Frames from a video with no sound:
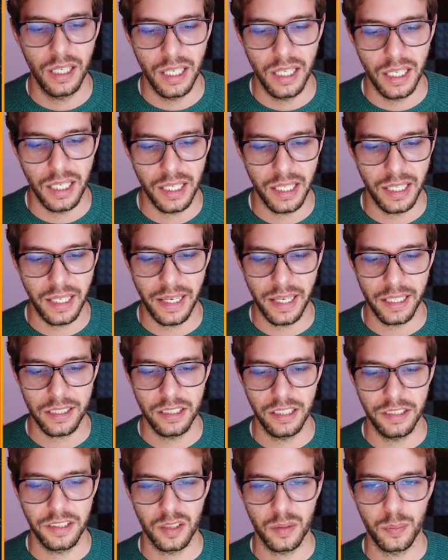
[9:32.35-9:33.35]
It can
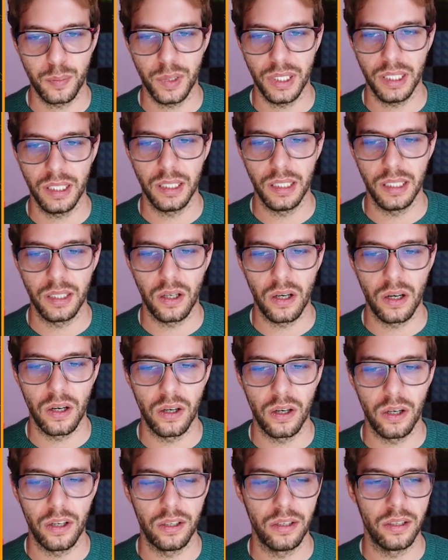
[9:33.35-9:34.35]
actually just be
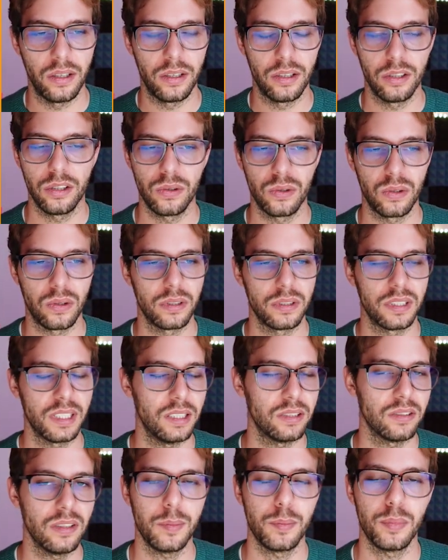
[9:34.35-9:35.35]
on your
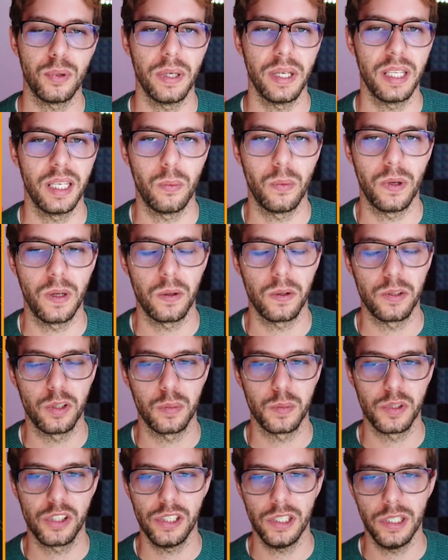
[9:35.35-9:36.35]
desktop or anywhere on your
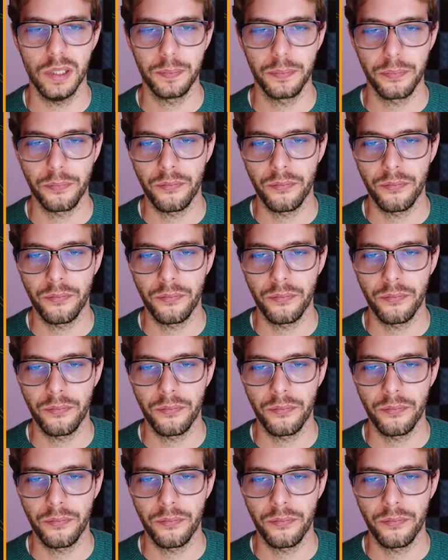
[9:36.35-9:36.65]
machine.